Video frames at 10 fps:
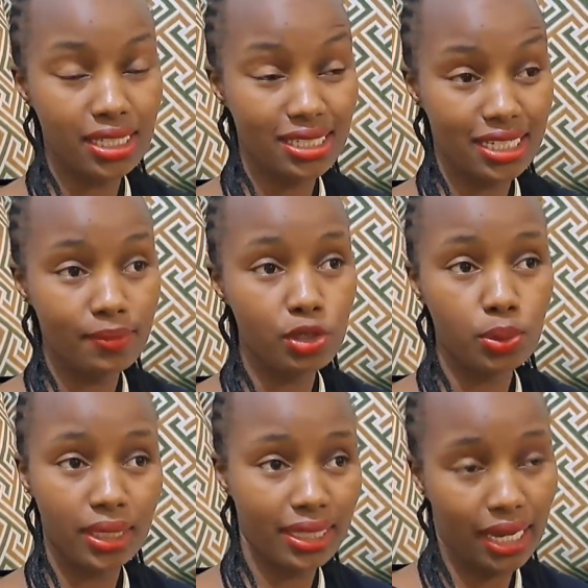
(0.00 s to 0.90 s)
There's a time she
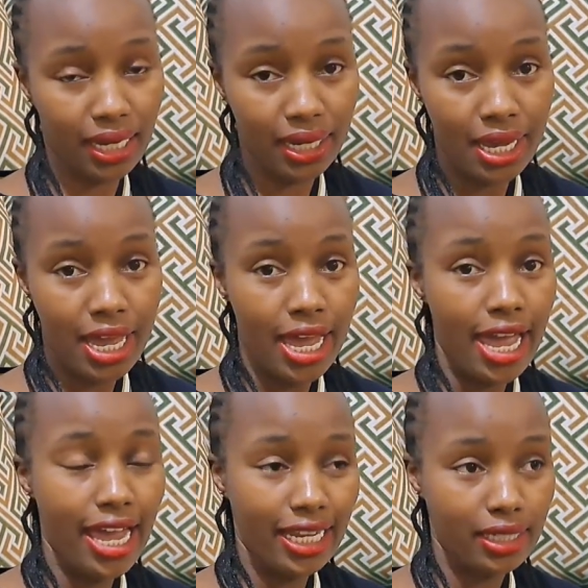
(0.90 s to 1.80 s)
went there,
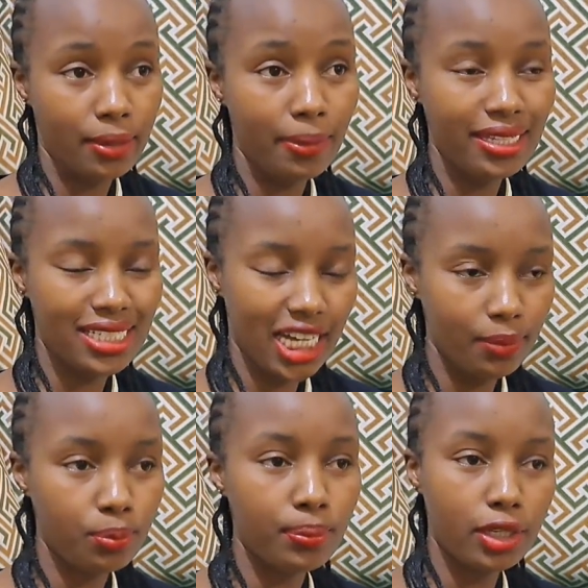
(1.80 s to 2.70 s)
and by the
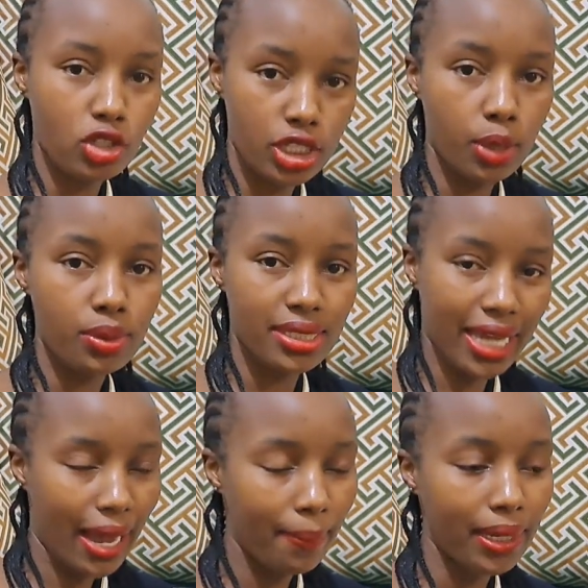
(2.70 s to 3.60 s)
time my daughter was
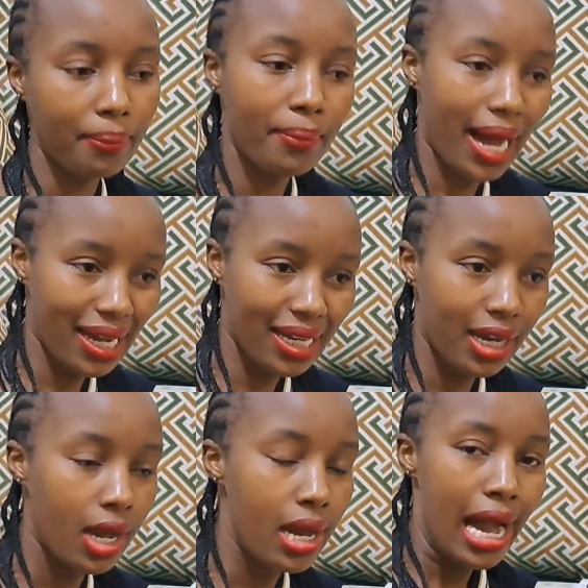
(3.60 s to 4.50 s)
coming back,
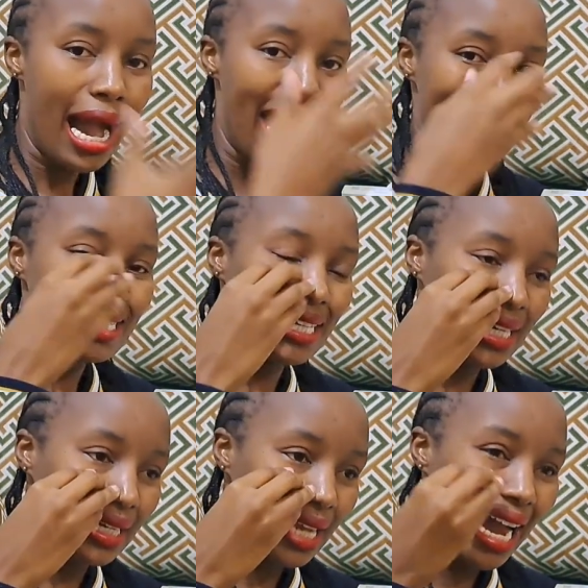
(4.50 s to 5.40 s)
her
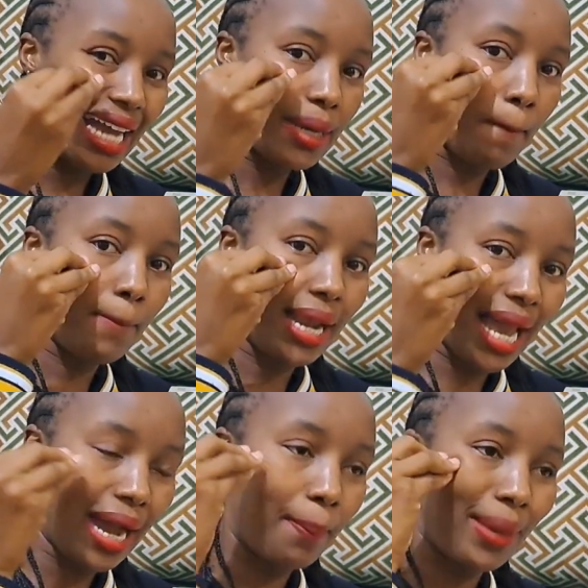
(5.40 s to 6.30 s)
skin had
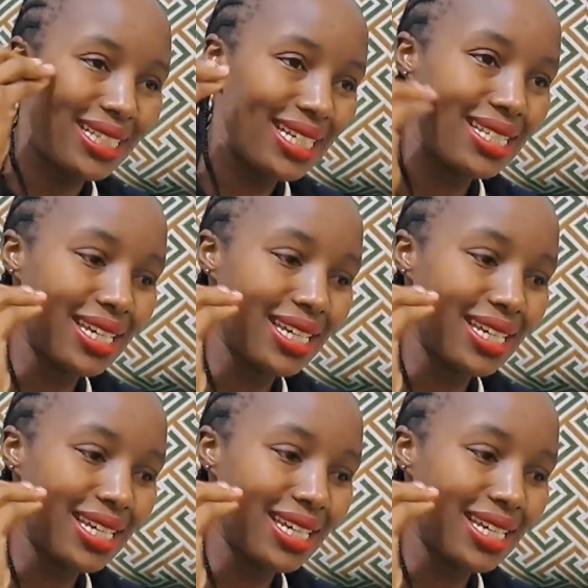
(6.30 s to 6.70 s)
black patches.